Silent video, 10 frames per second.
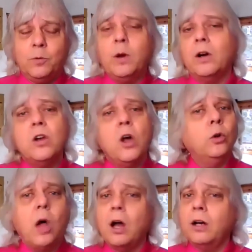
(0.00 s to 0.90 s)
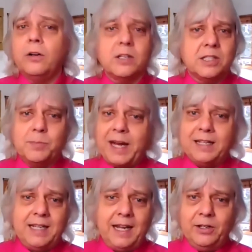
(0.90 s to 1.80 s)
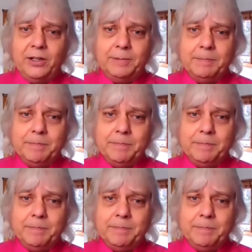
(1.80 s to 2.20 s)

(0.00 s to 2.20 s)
we are no longer a spectator.